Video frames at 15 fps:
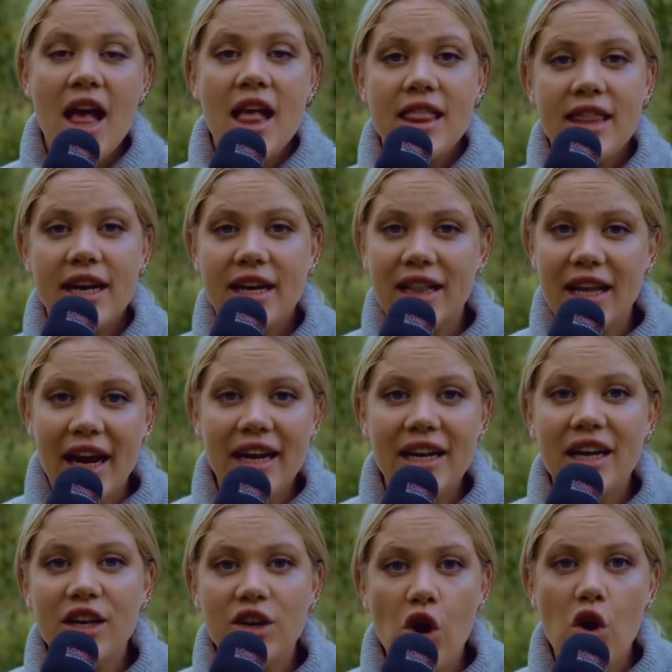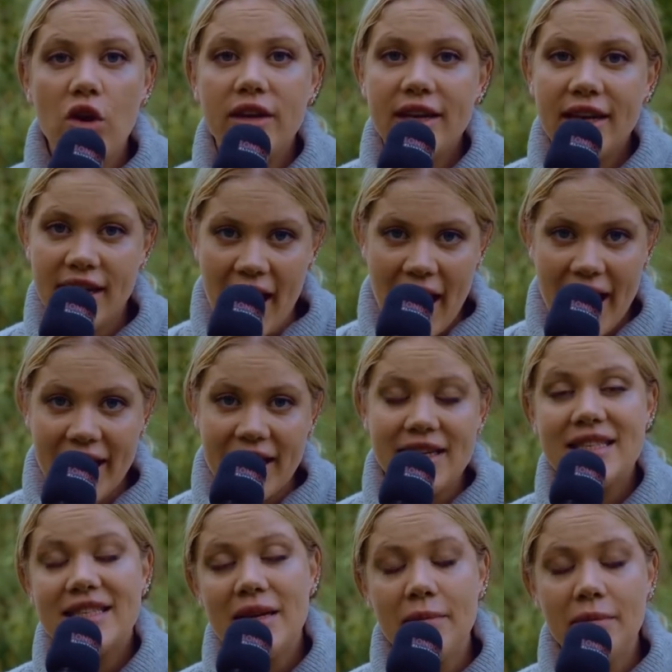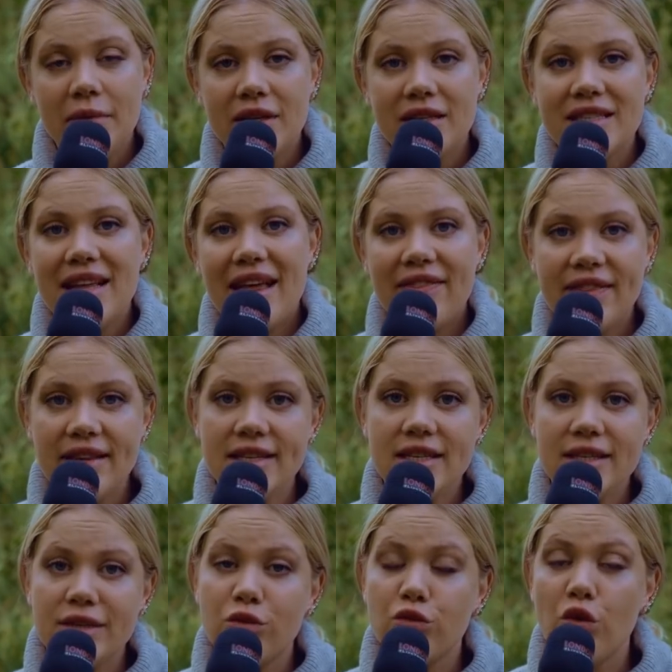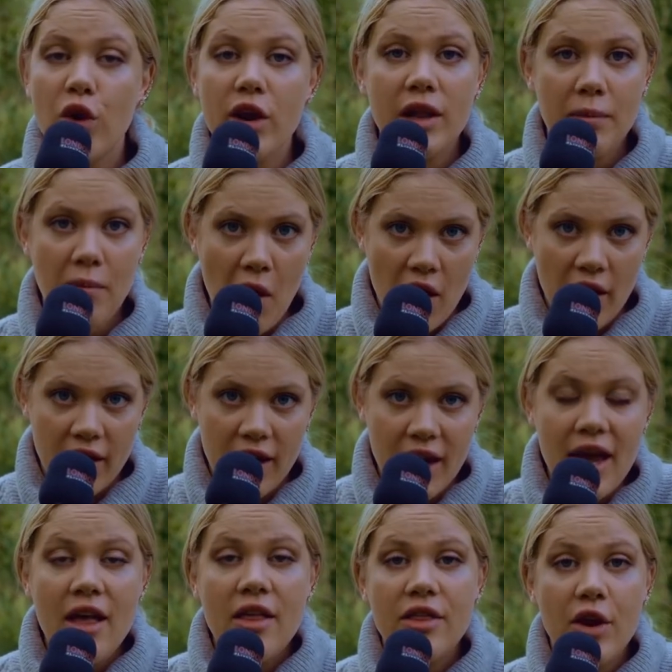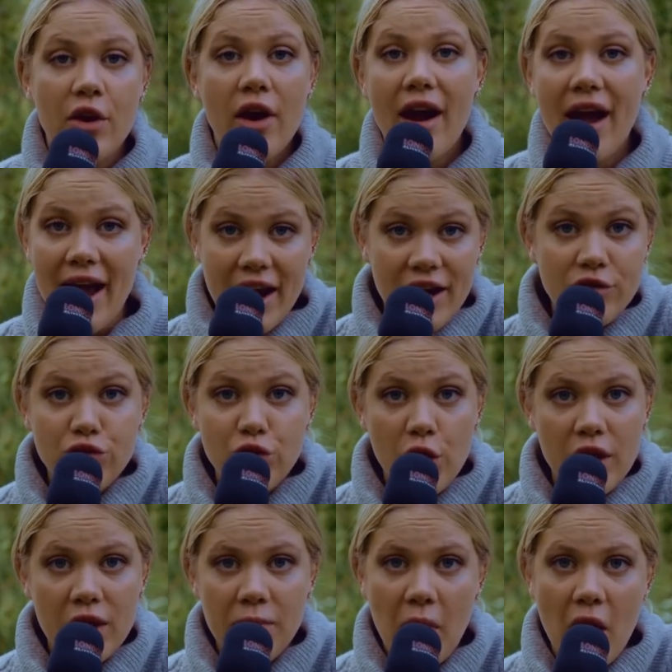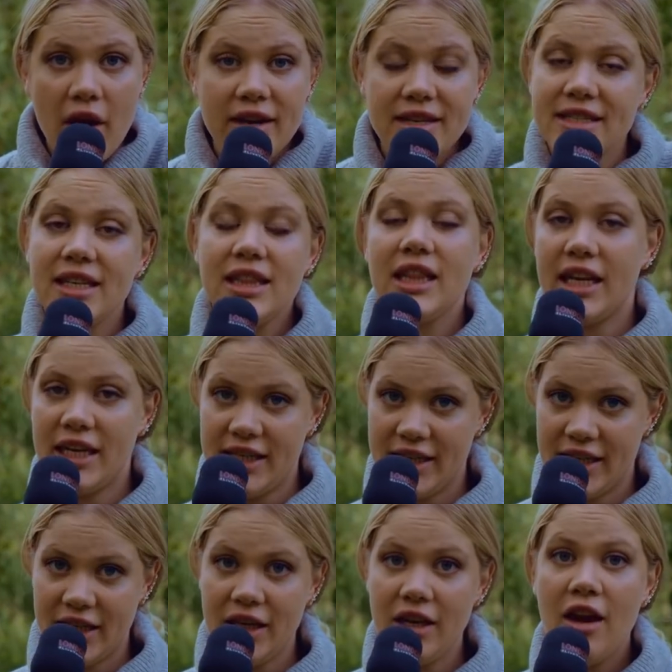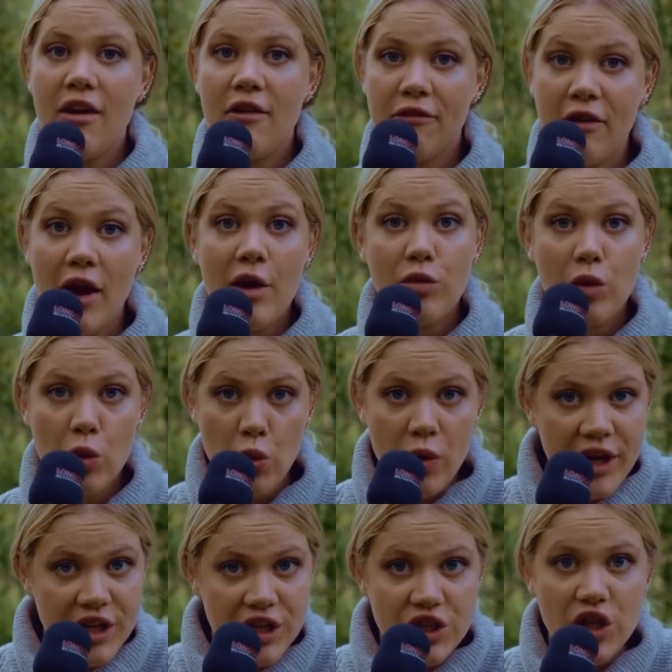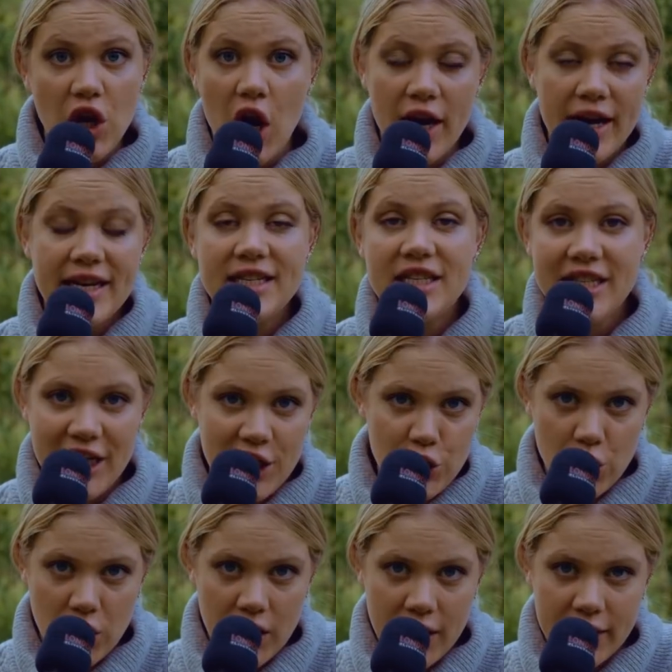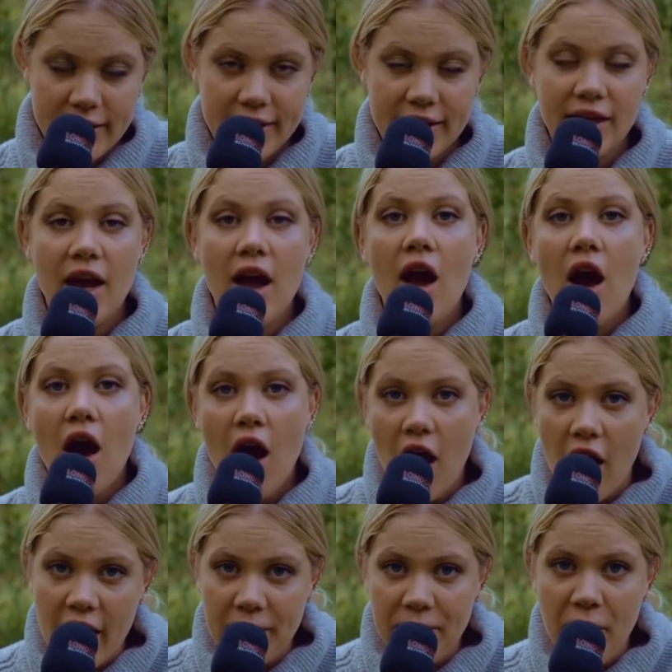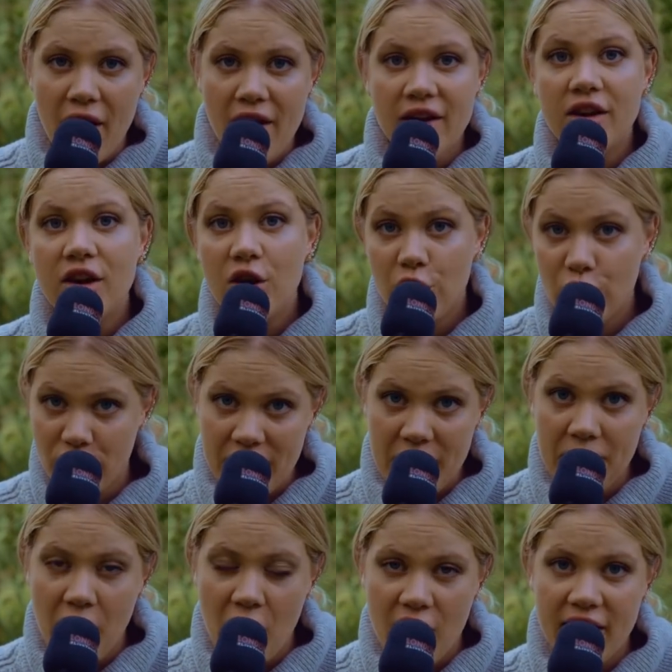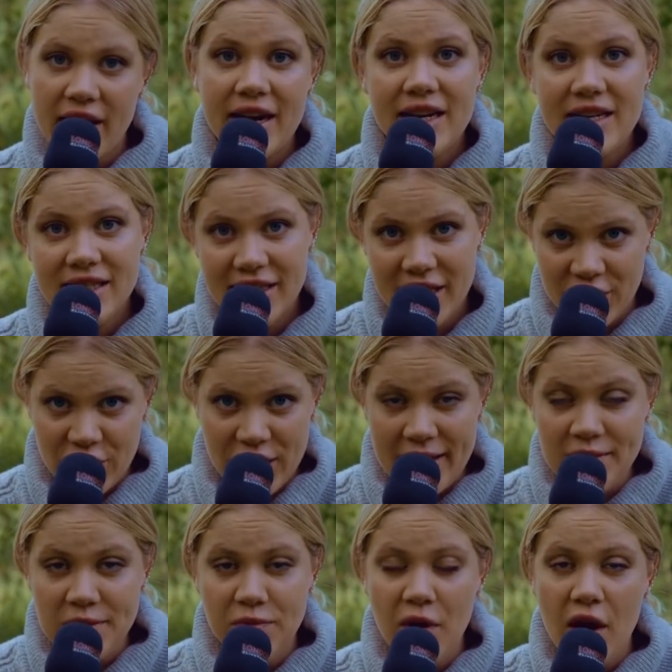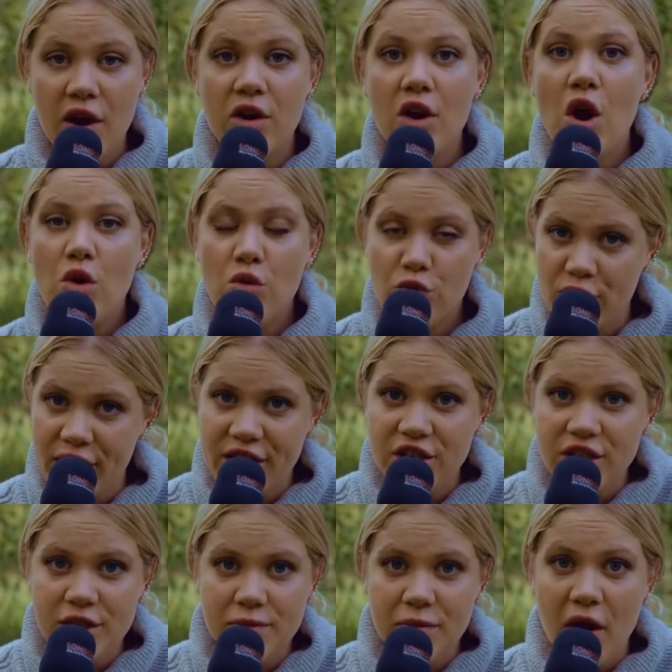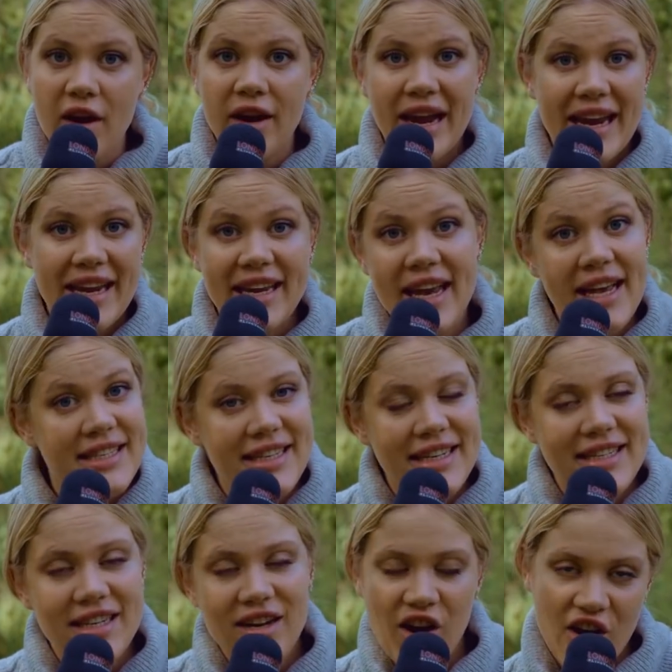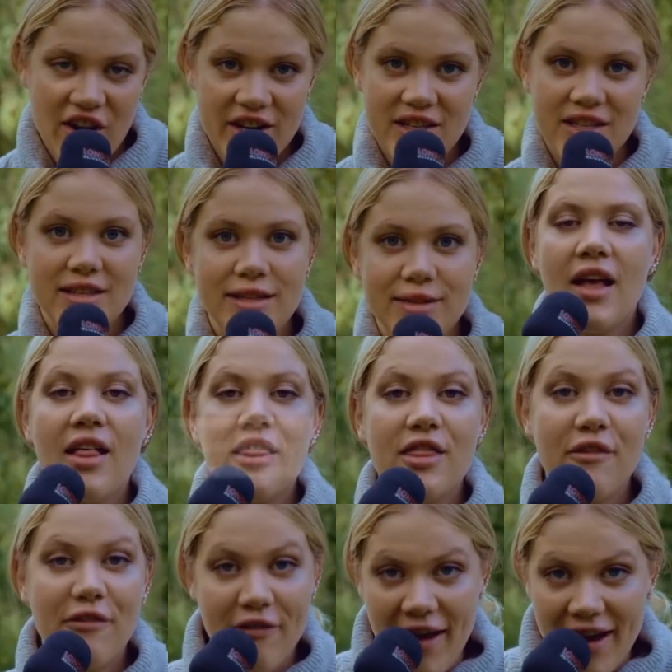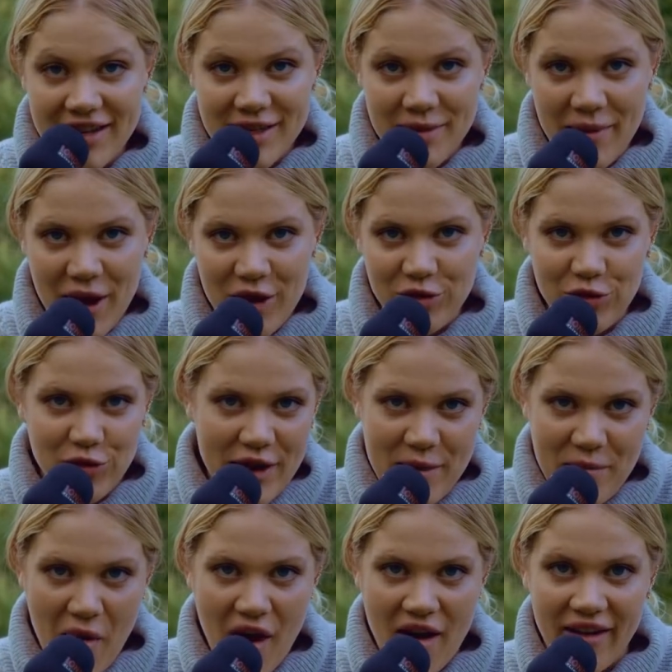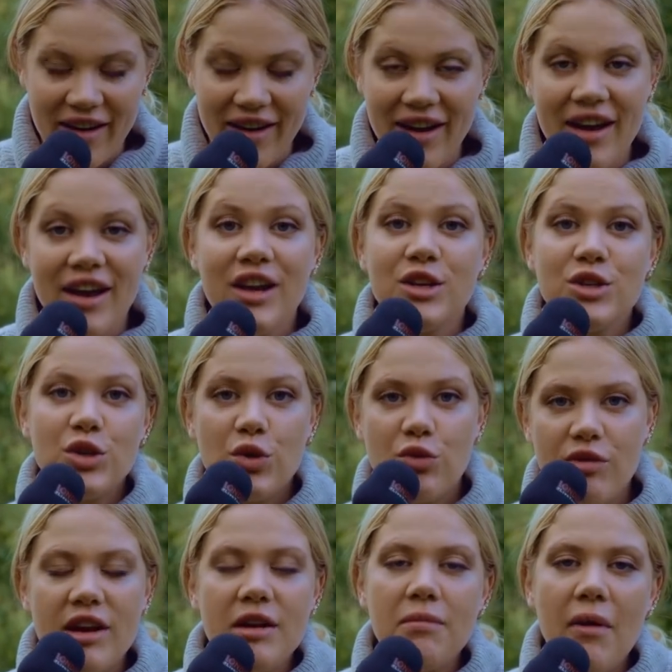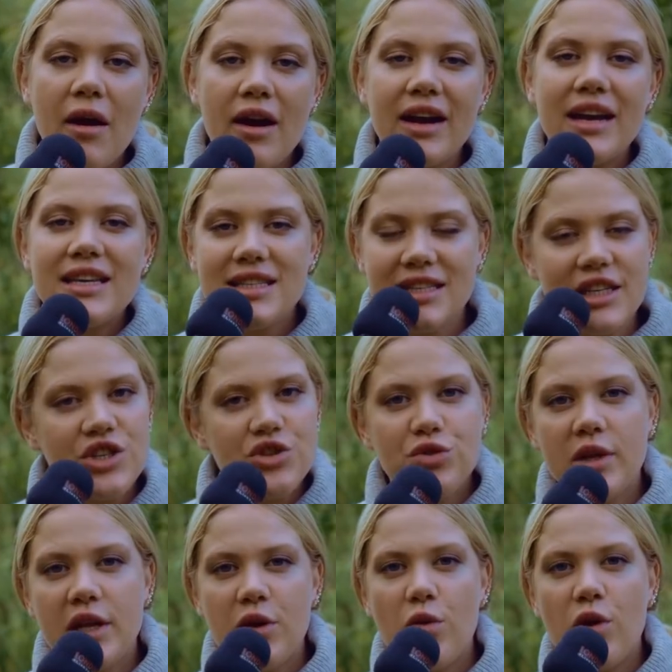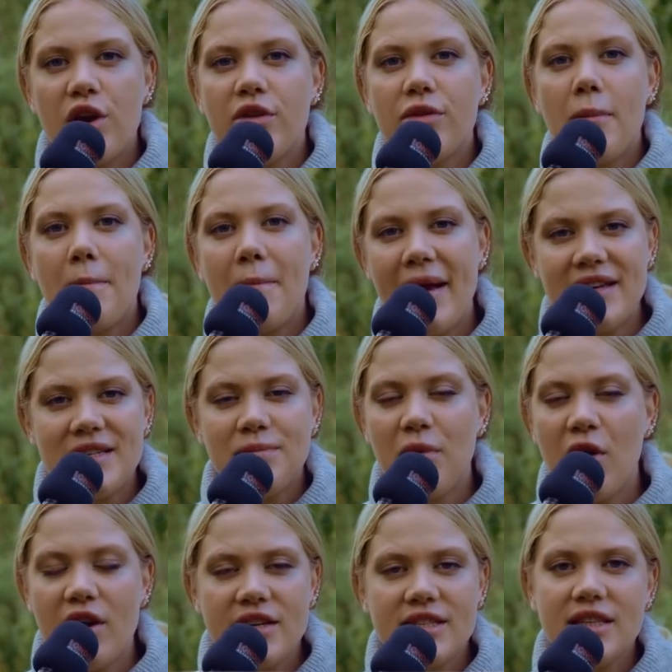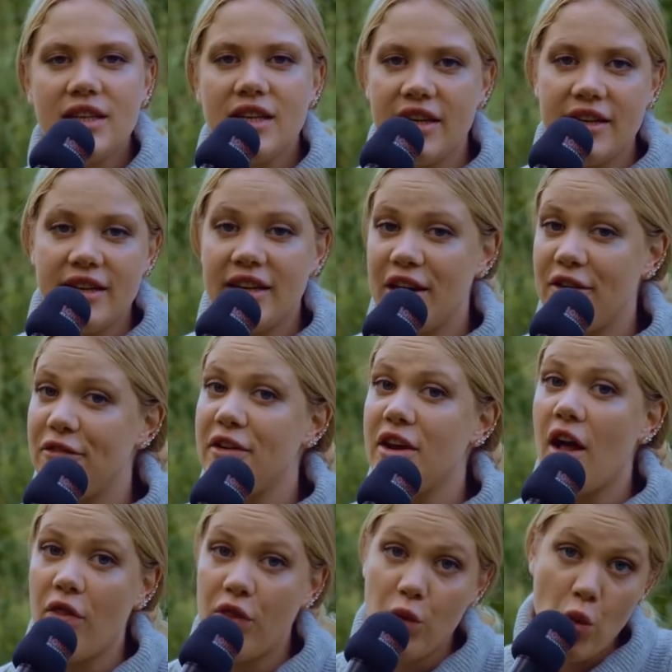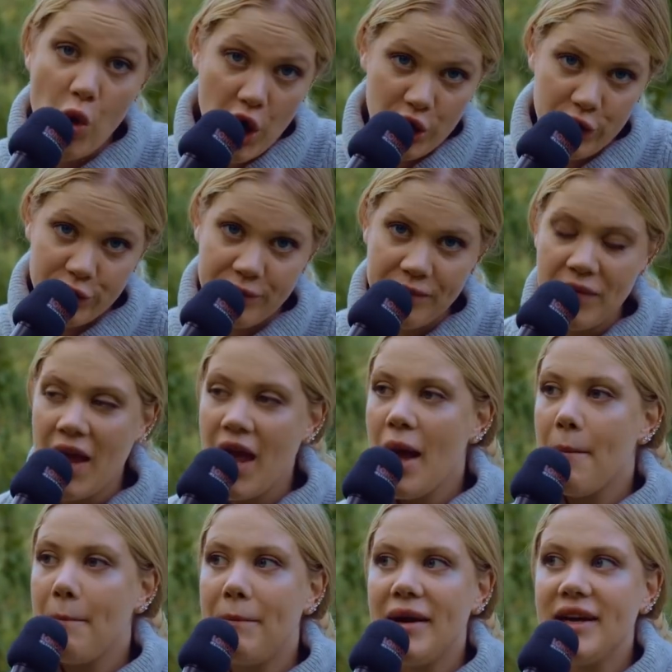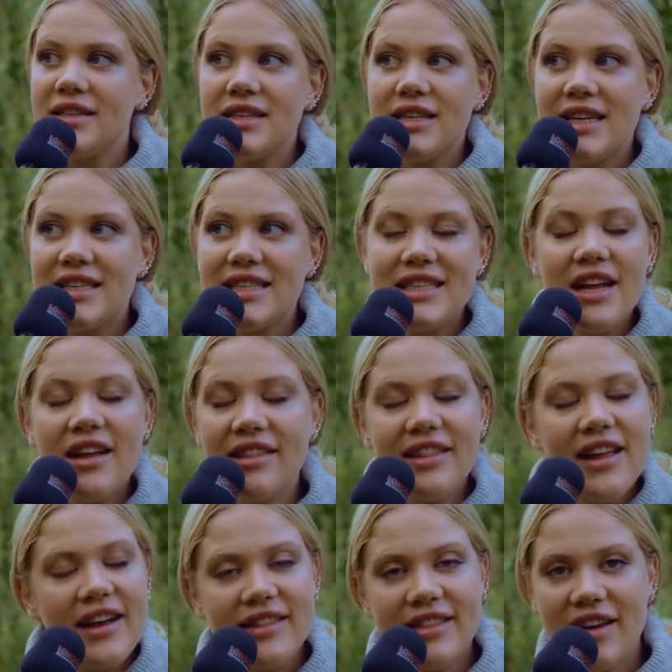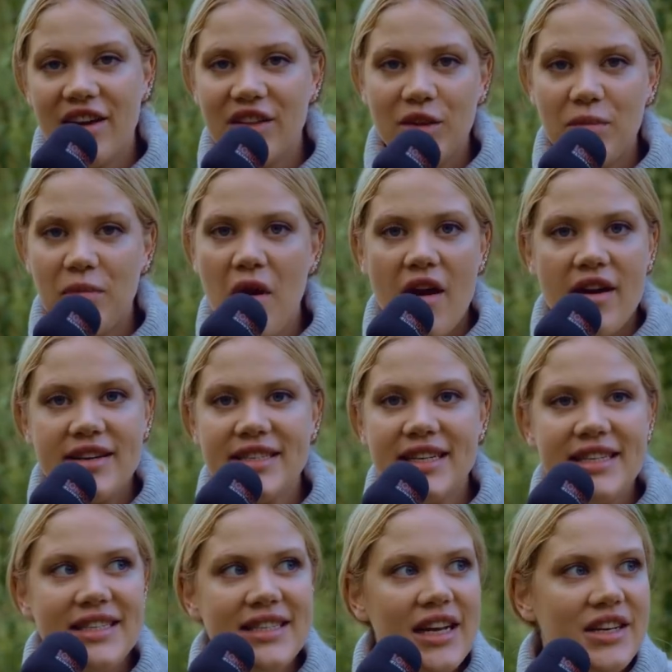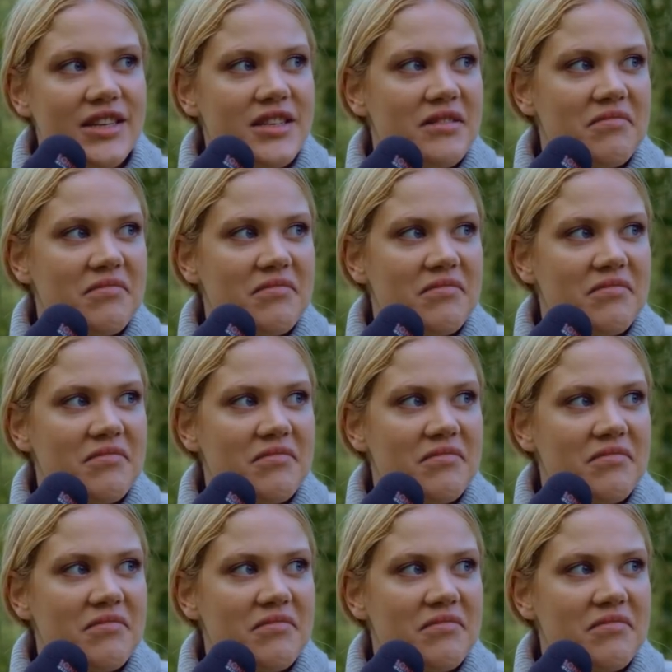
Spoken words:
The glided golden gate symbols that this is a royal park. There are 8 royal parks in London, 5 of which are in central London. Hyde Park, Green Park, St. James Park, Regent's Park and Kensington Gardens. The fact about Green Park. So Green Park is literally one of the best parks in London, if not the world. But it's not like the other parks. It's not